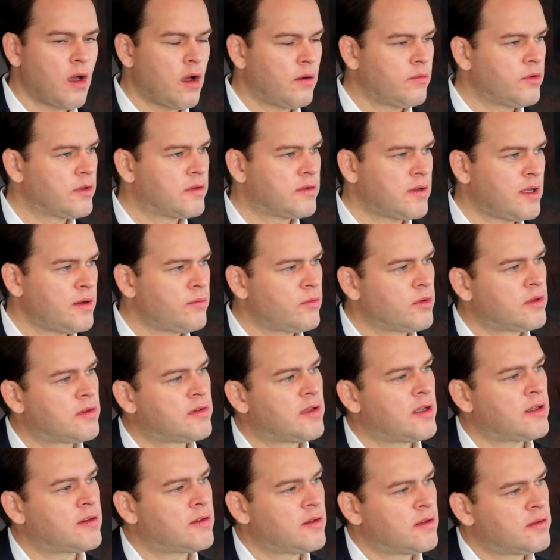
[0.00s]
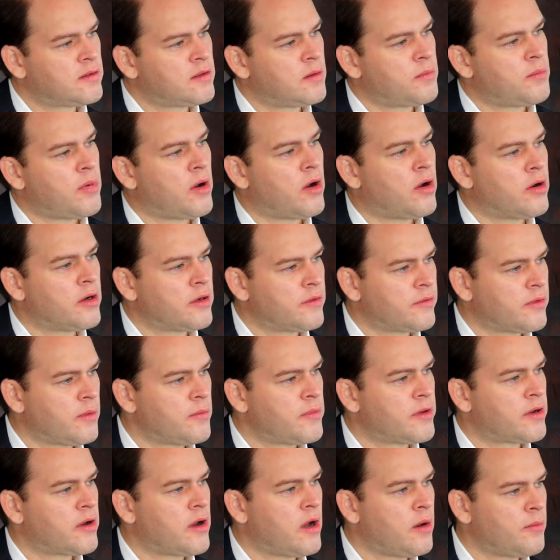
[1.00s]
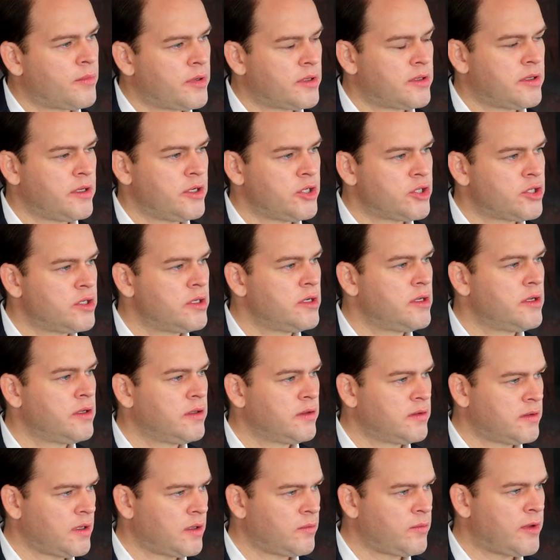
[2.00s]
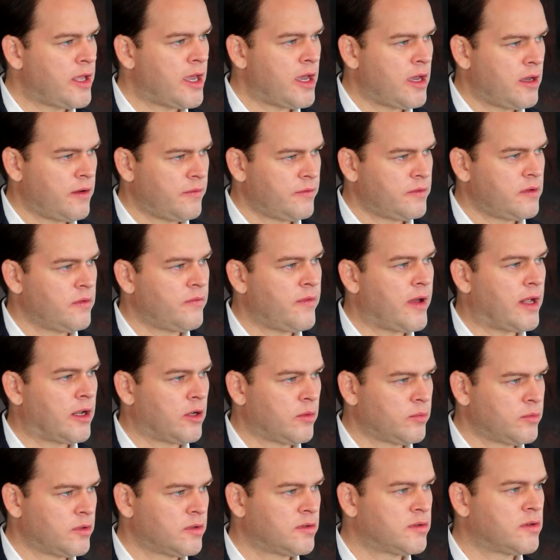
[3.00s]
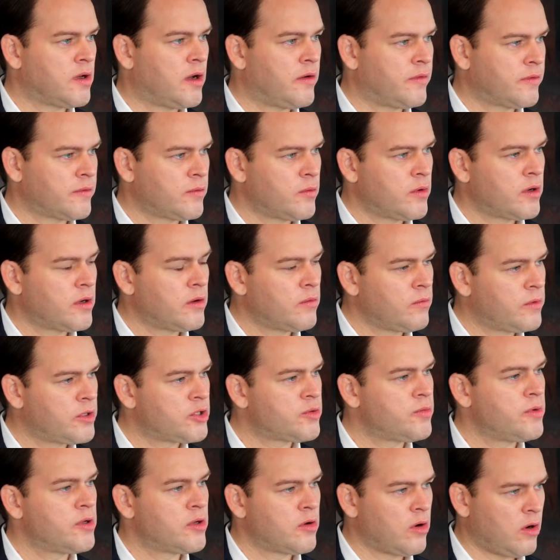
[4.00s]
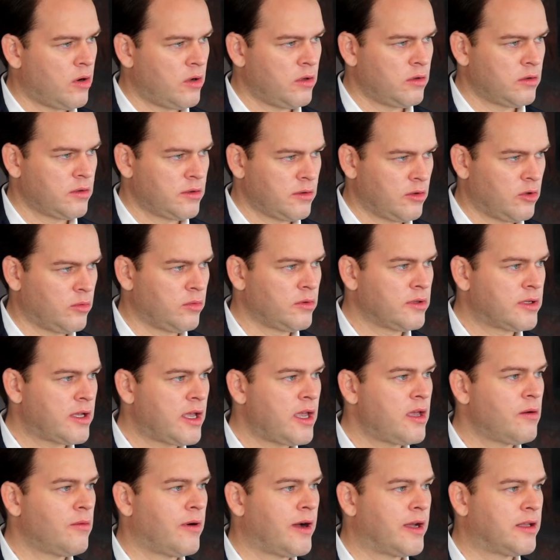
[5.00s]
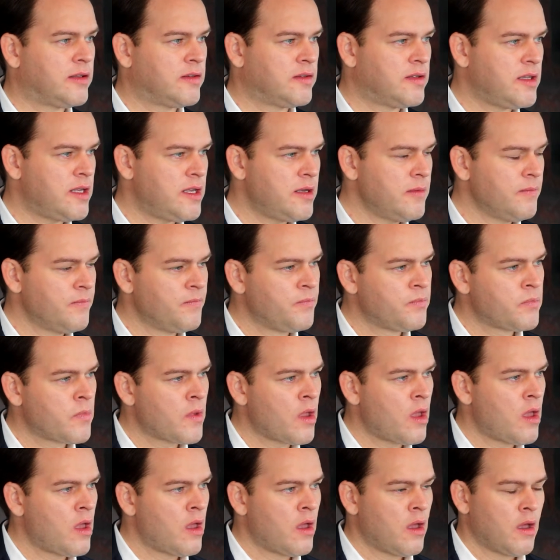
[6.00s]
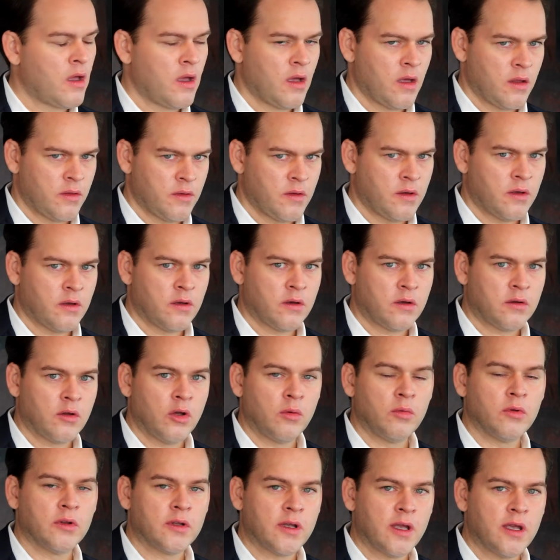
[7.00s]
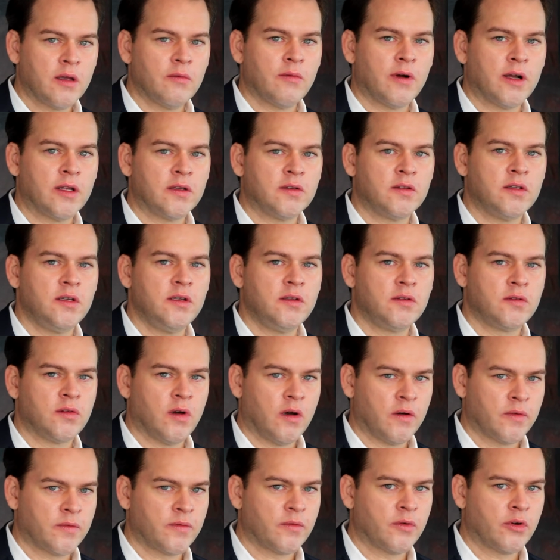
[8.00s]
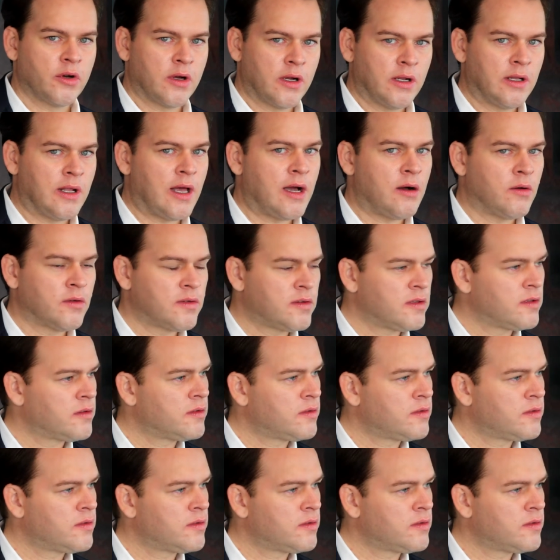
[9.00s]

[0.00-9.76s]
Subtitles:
I would say what sets us apart from the competition is that we have developed a software which we call Global KYC. The Global KYC software allows